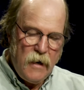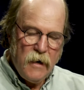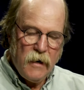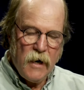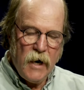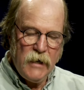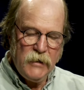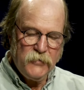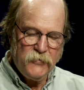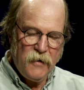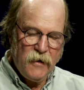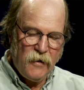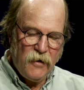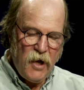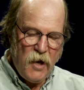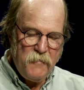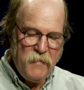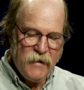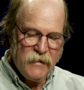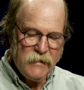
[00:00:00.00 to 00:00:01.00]
Country
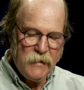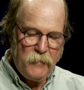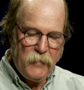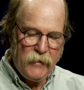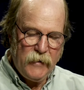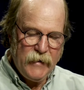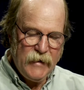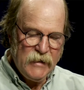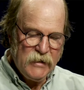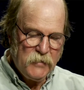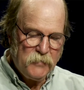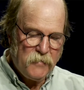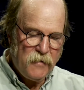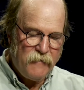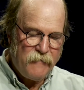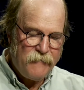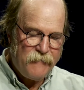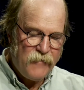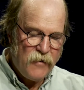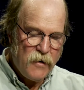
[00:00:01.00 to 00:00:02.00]
club experience
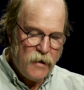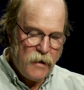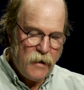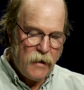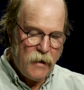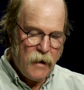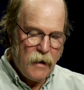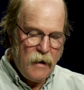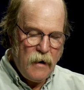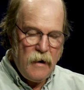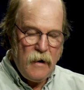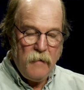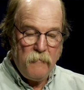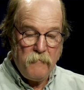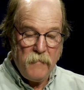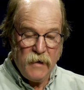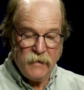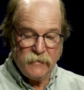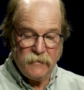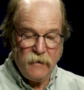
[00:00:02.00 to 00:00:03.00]
preferred.
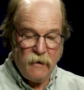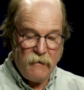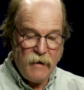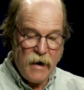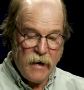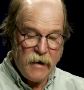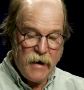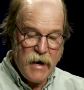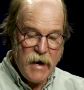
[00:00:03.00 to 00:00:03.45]
Must know how to